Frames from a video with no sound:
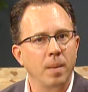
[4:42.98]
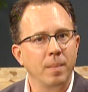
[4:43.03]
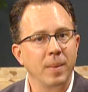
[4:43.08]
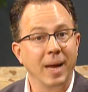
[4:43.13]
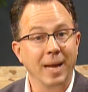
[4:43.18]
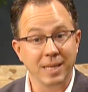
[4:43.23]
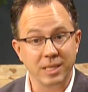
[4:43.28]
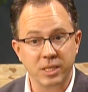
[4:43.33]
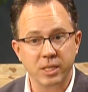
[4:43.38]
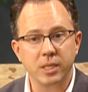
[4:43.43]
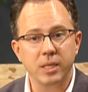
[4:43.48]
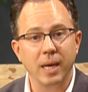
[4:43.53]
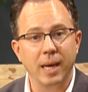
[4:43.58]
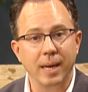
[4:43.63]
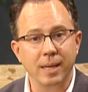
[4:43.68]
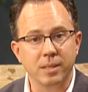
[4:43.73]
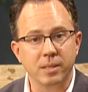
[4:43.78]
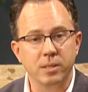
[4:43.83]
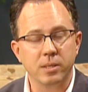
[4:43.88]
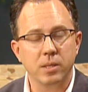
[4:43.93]

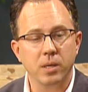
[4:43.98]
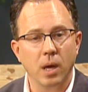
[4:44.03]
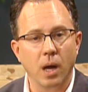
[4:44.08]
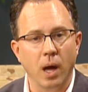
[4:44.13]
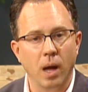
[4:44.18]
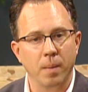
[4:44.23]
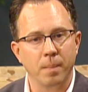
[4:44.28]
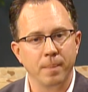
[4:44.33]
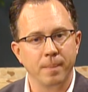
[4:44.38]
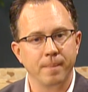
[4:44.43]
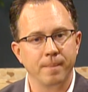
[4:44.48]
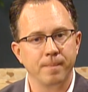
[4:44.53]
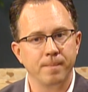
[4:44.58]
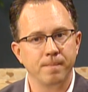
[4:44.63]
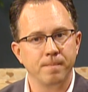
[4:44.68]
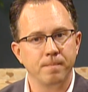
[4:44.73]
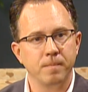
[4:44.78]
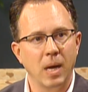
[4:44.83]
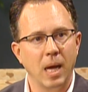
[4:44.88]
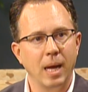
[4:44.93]
It's
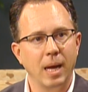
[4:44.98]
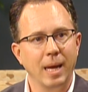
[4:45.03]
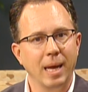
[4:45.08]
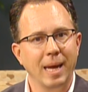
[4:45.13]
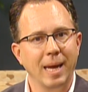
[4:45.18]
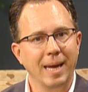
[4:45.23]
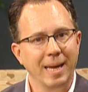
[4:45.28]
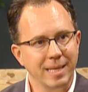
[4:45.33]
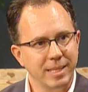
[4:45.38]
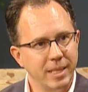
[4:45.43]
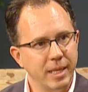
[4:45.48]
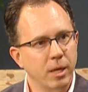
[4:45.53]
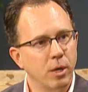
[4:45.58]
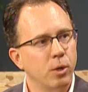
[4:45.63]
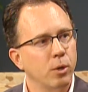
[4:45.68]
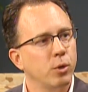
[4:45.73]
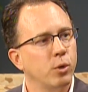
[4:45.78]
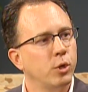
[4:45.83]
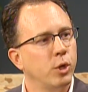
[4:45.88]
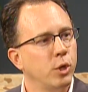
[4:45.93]

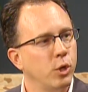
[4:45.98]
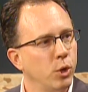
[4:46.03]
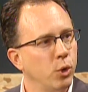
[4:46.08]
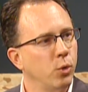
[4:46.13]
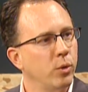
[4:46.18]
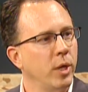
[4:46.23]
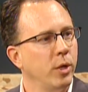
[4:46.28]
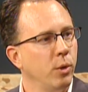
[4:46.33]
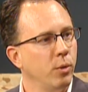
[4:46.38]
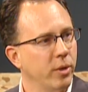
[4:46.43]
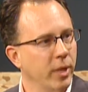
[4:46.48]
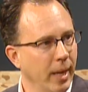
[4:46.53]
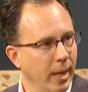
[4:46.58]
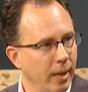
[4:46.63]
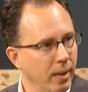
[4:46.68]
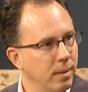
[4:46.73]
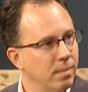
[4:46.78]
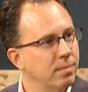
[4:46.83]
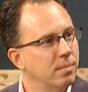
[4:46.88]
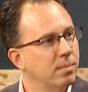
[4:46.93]
easier to do than you think.
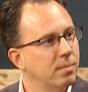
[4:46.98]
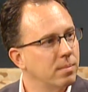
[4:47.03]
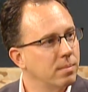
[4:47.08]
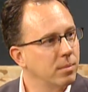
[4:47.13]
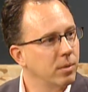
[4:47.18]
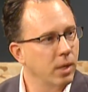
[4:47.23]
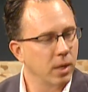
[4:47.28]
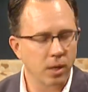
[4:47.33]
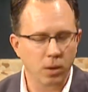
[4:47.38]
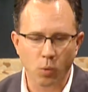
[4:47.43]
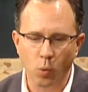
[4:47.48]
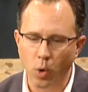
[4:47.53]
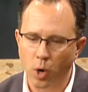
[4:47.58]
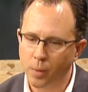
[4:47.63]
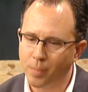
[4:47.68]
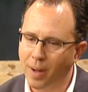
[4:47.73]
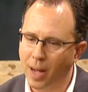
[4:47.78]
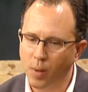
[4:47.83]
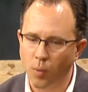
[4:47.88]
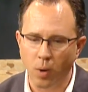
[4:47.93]

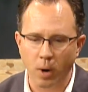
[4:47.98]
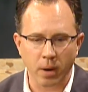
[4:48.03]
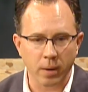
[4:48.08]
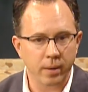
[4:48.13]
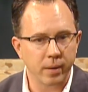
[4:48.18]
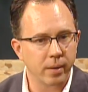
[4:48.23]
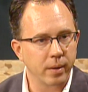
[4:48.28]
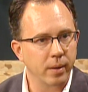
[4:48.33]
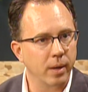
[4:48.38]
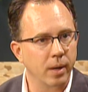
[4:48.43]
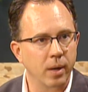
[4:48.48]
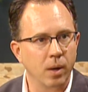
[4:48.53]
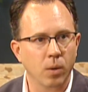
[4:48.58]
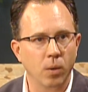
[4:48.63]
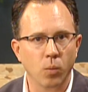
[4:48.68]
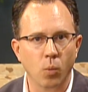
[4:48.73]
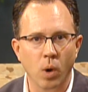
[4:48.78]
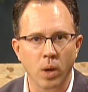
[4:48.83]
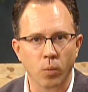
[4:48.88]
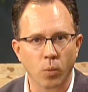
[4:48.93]
Word by word.
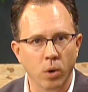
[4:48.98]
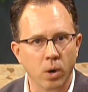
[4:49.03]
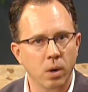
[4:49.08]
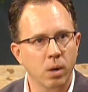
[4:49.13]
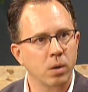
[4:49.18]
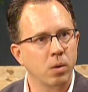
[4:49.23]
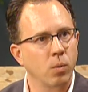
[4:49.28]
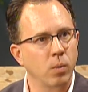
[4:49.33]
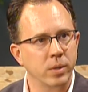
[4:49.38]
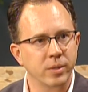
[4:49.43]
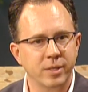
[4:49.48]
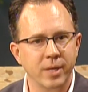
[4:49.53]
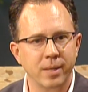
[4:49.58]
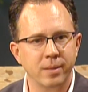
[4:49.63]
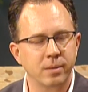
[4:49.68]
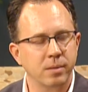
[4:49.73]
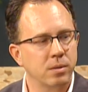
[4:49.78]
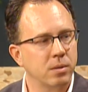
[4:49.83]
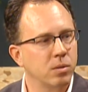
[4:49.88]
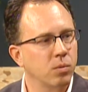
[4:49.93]
One word, one
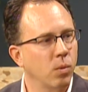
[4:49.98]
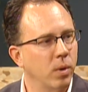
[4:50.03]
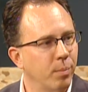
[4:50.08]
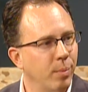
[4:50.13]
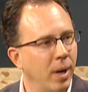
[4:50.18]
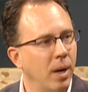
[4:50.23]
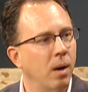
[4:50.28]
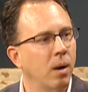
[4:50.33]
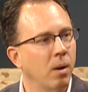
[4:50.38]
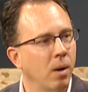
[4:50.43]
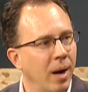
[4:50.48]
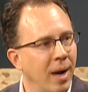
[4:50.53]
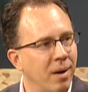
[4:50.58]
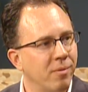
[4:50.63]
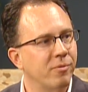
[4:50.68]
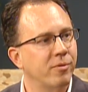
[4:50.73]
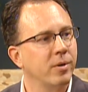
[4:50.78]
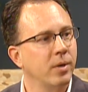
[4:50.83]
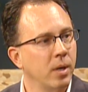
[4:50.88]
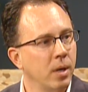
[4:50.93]
sentence, one
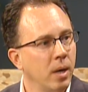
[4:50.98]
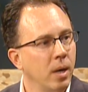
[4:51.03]
paragraph.